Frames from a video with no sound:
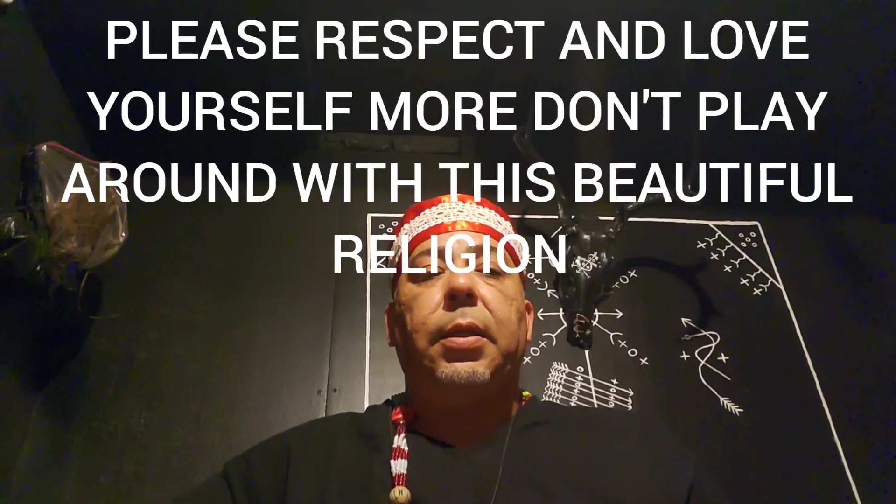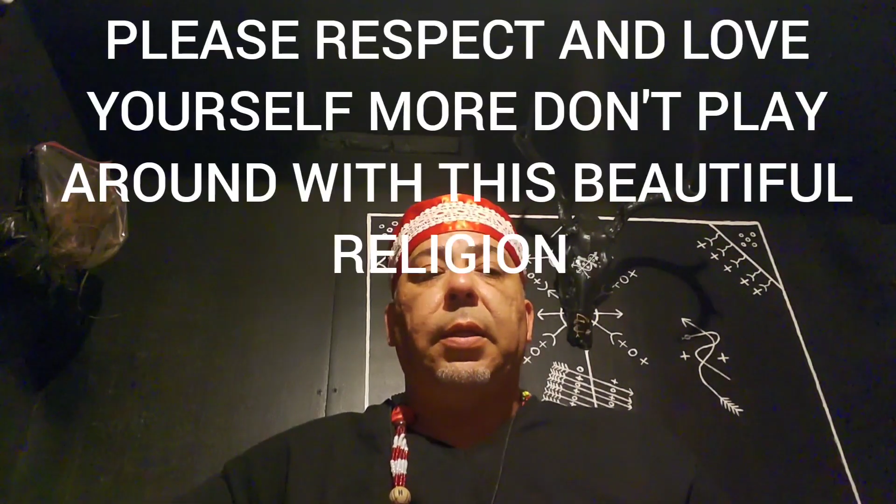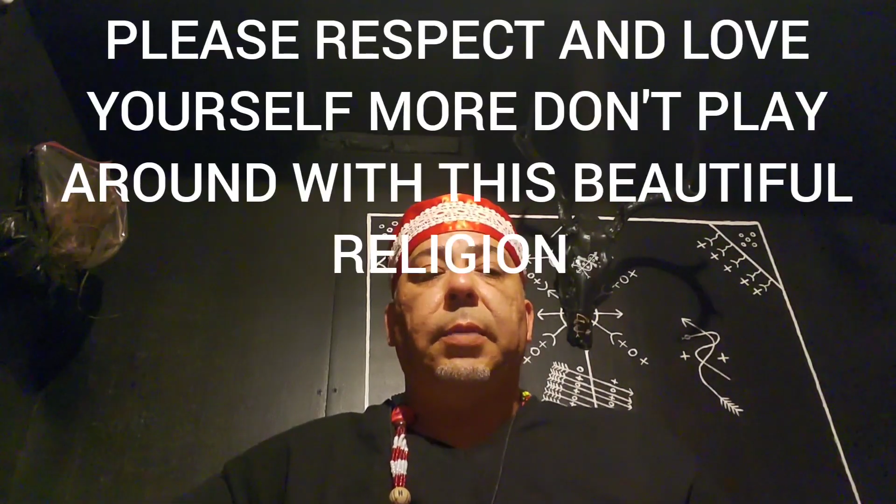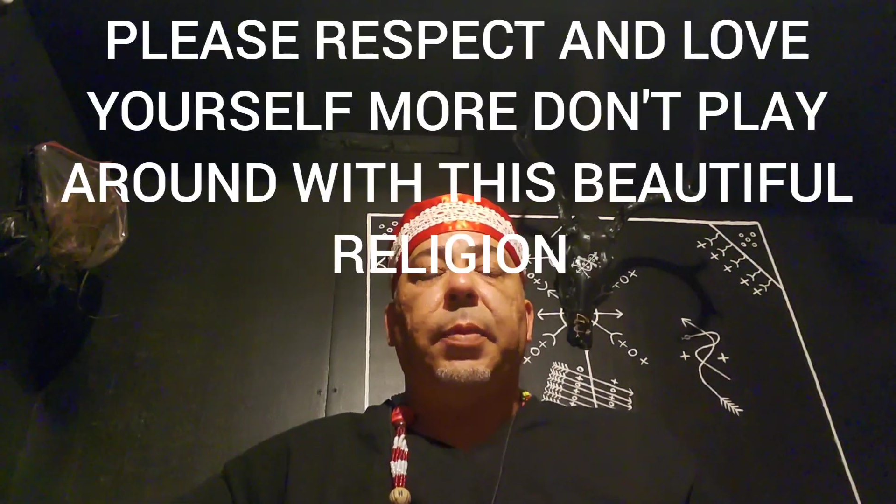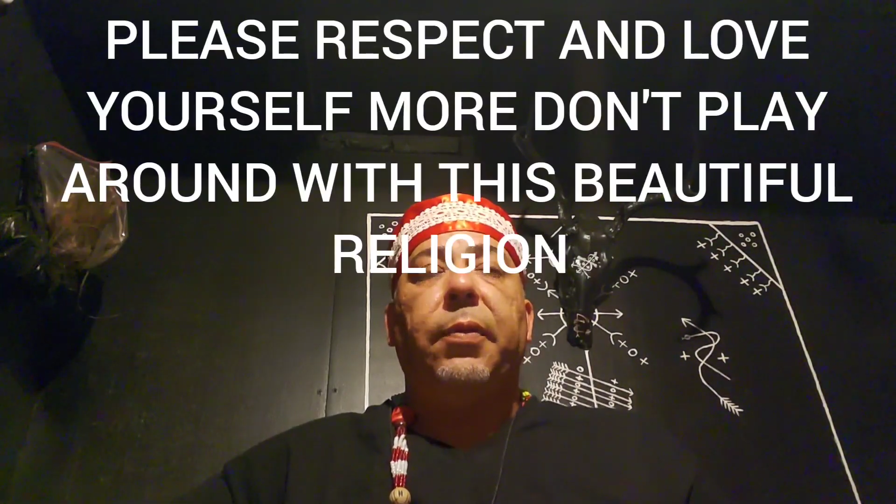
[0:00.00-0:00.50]
in
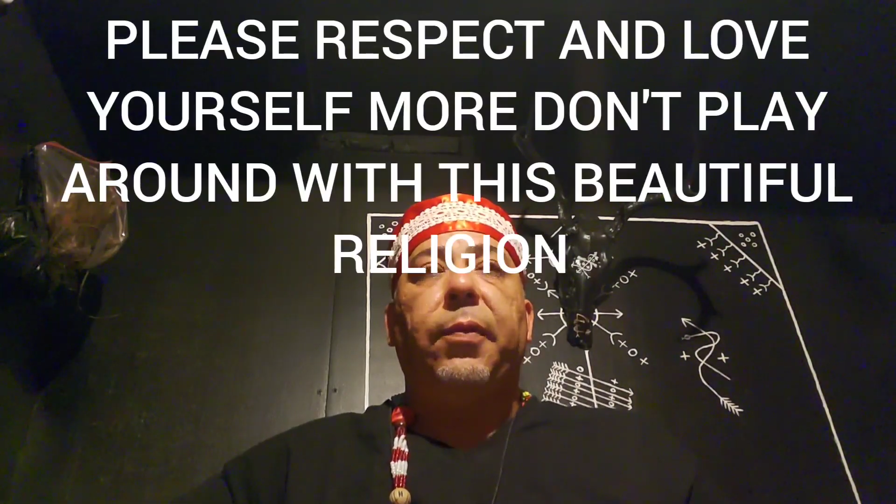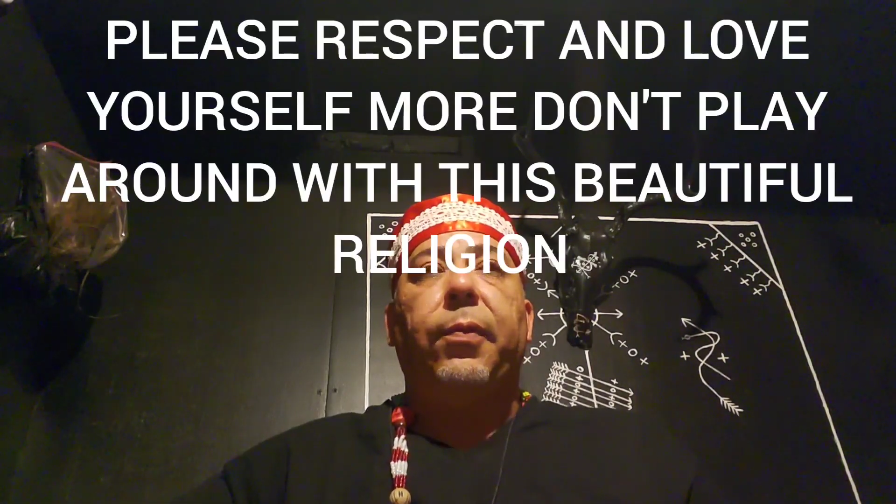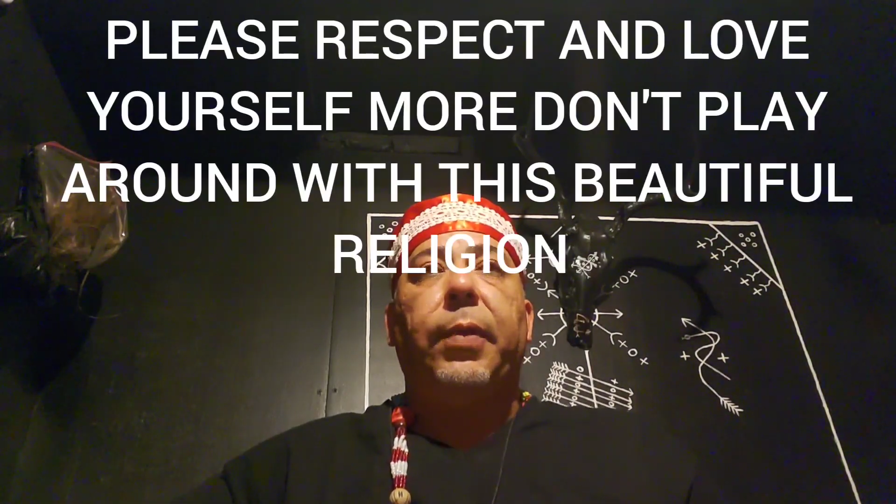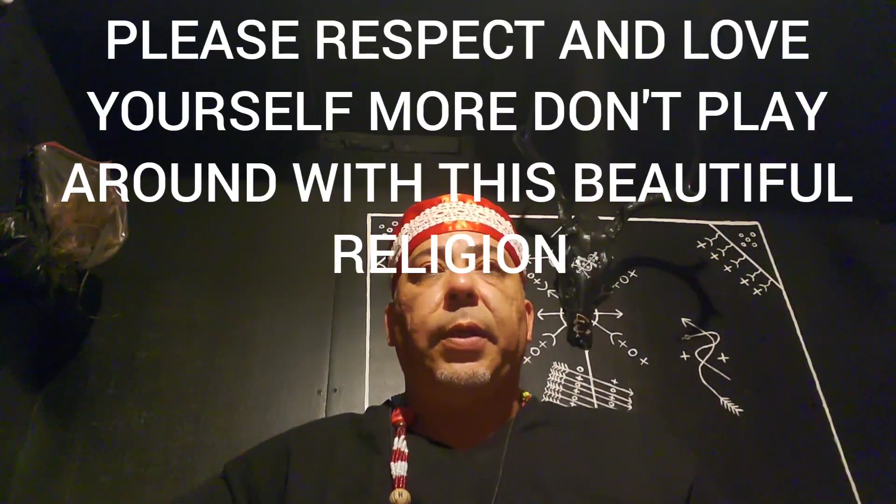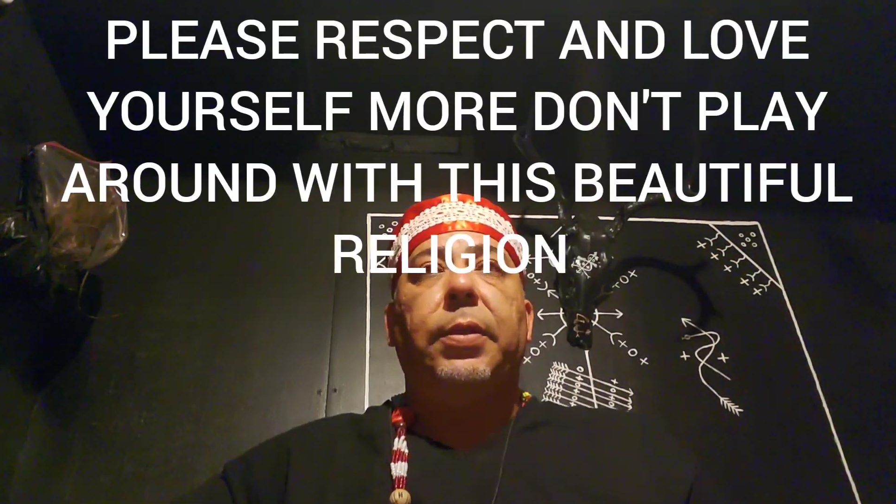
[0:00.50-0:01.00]
this beautiful
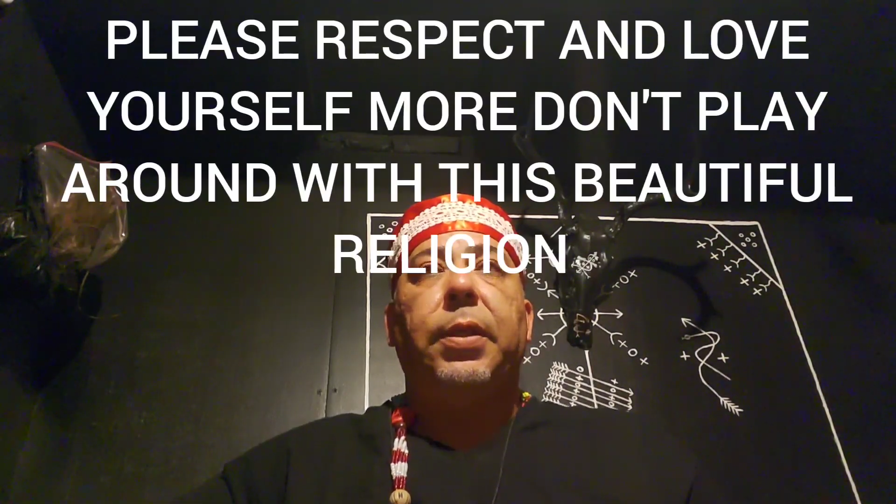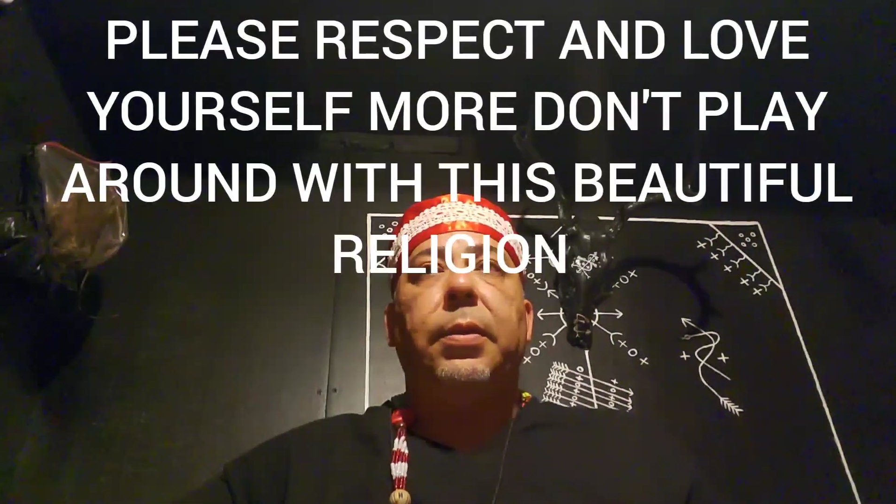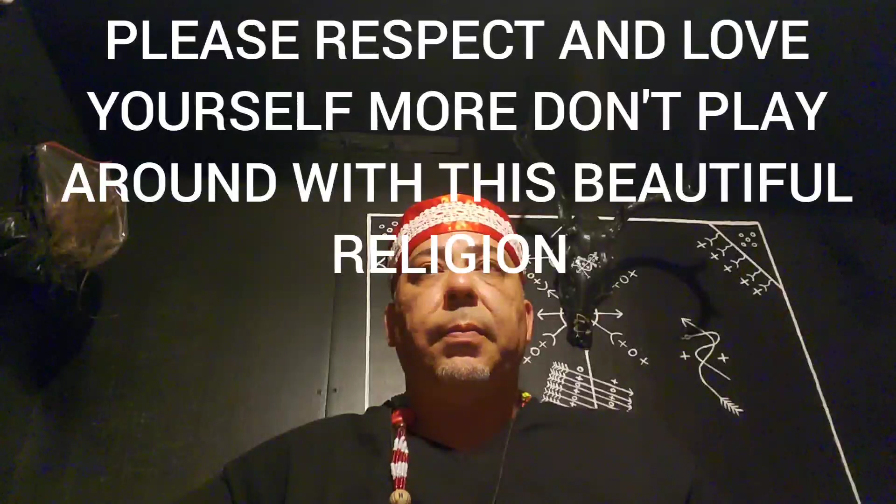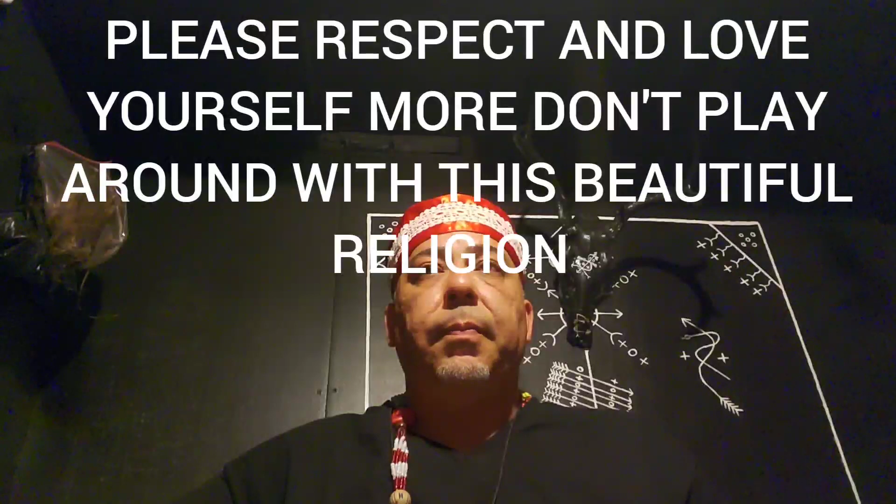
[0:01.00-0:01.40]
religion,